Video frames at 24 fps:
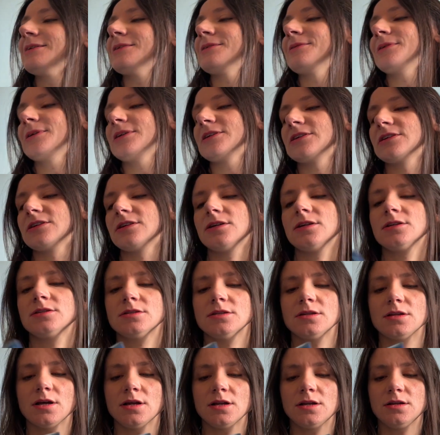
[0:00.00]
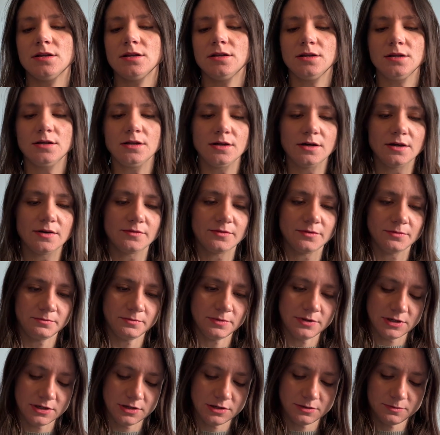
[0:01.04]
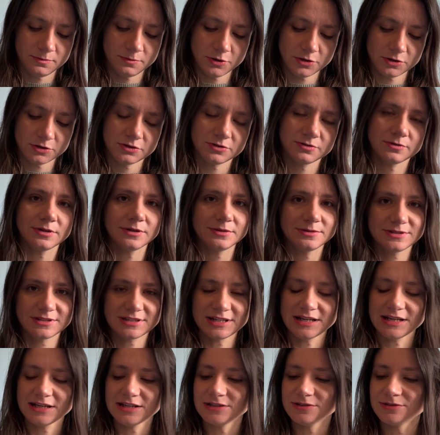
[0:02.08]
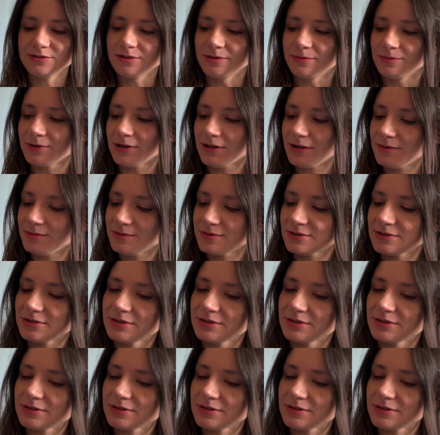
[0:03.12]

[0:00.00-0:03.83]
which I love a big book to go to sink into sometimes.